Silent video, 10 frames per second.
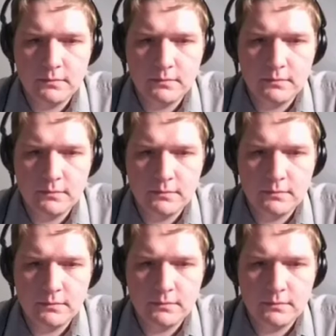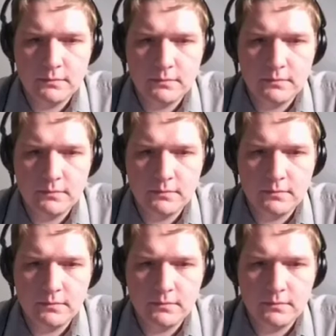
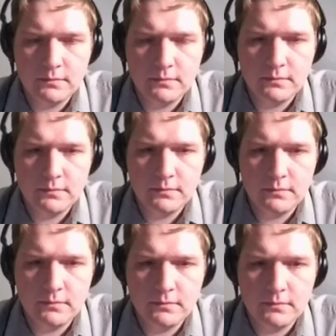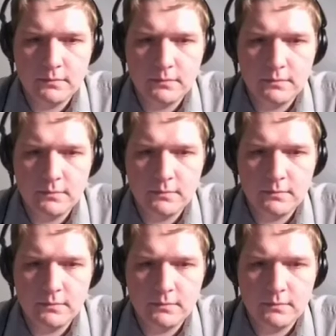
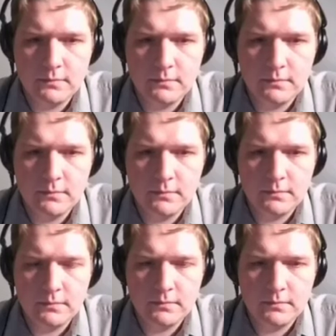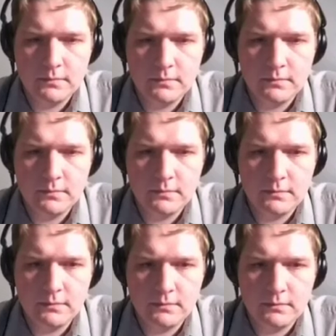
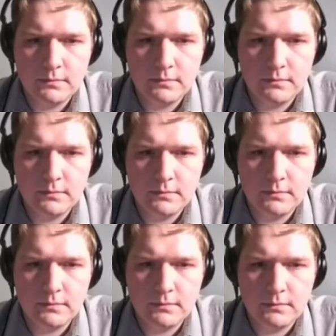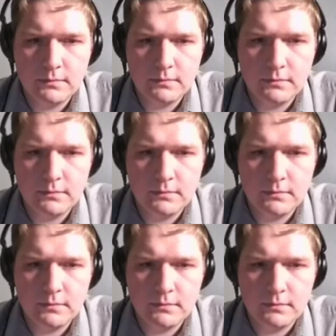The person shown says nothing.